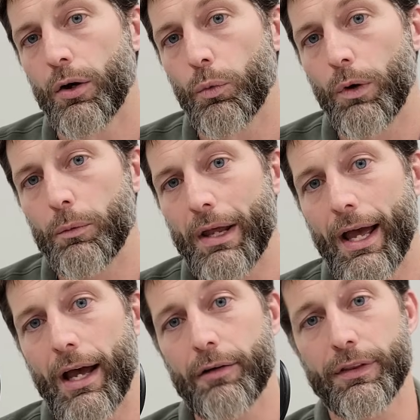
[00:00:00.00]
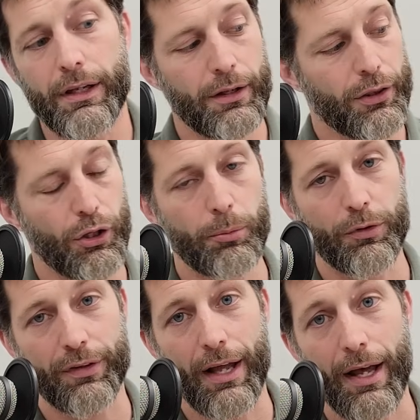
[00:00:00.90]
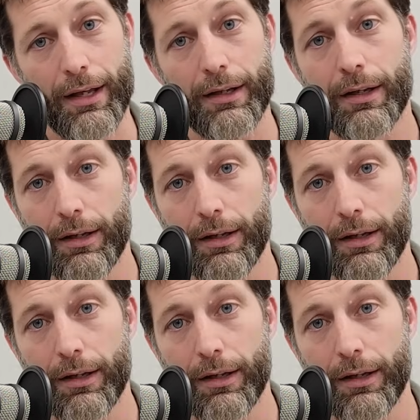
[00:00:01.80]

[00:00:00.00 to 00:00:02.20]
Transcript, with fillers: when we have the thermostat